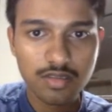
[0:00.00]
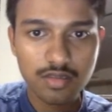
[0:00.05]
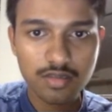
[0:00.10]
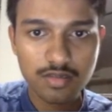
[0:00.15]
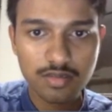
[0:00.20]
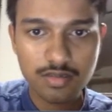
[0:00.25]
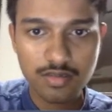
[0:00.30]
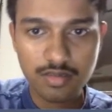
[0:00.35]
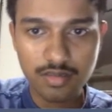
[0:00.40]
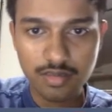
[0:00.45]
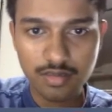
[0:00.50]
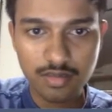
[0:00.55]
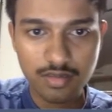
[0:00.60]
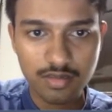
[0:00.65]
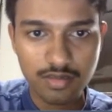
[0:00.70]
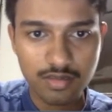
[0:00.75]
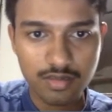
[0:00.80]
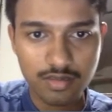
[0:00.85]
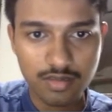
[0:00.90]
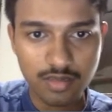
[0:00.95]
see,
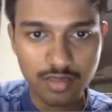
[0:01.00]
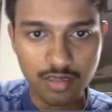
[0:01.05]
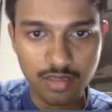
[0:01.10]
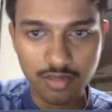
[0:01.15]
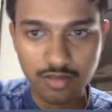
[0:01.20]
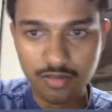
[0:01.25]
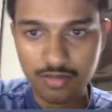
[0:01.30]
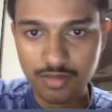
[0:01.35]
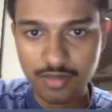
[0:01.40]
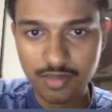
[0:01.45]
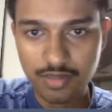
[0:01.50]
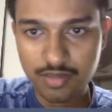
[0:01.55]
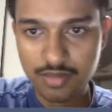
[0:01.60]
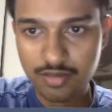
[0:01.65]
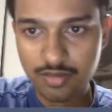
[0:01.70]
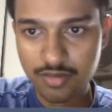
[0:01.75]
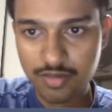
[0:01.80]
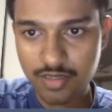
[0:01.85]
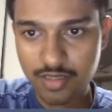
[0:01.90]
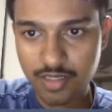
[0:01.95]
now this
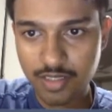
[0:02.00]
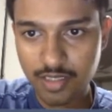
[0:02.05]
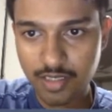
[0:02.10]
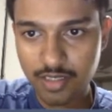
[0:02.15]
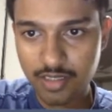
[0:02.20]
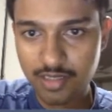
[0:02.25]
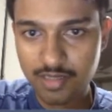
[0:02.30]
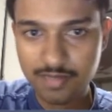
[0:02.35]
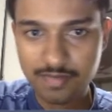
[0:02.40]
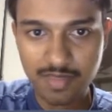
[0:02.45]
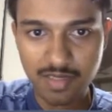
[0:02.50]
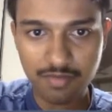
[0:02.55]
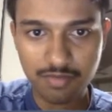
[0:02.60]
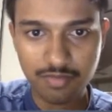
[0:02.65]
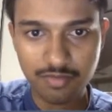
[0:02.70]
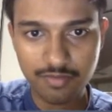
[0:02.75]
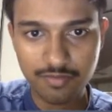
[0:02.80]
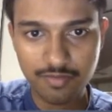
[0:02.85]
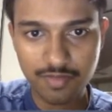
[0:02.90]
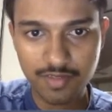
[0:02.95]
question ID is mapped
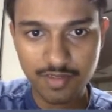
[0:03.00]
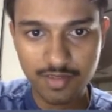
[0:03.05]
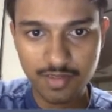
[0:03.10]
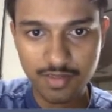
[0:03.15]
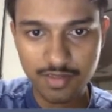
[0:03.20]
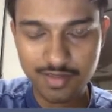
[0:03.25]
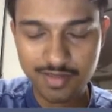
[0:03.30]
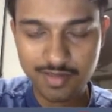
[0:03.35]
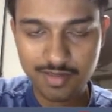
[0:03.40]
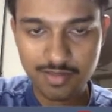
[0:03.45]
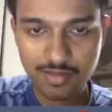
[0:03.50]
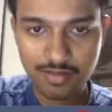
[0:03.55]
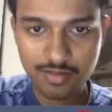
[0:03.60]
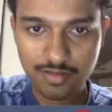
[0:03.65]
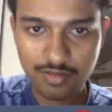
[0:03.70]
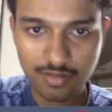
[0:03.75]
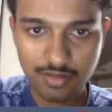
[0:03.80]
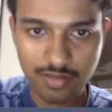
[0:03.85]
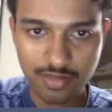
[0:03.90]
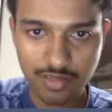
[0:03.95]
with this
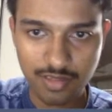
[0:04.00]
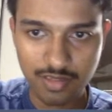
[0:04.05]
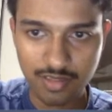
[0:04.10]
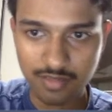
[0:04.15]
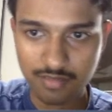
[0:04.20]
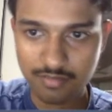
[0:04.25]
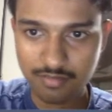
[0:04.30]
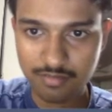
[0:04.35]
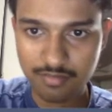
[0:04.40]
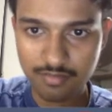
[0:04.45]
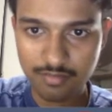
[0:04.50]
question name.